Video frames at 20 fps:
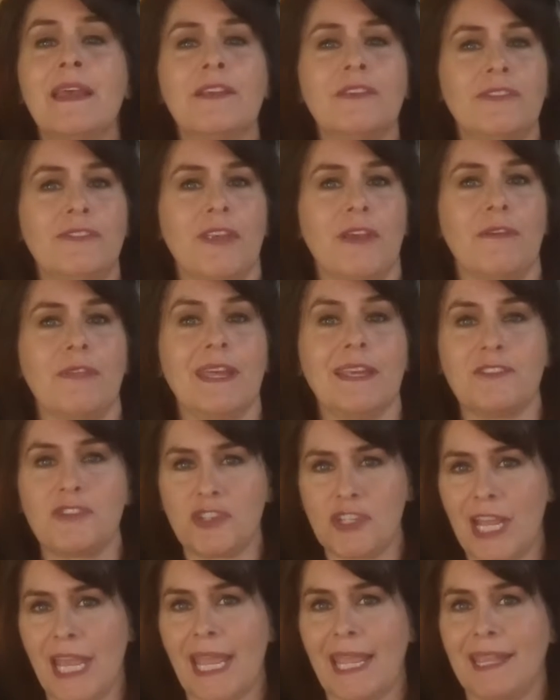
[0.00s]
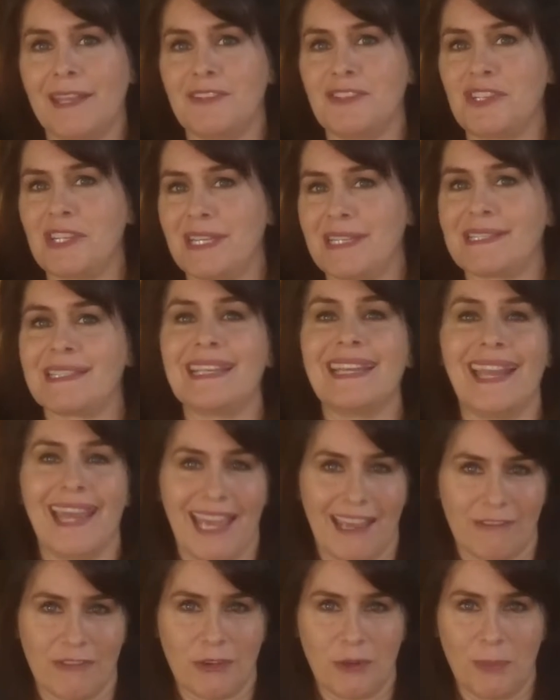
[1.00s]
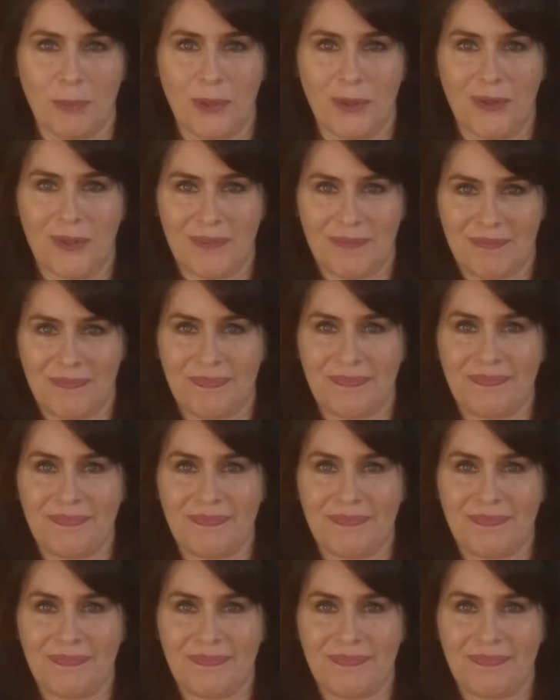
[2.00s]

so that change is inevitable.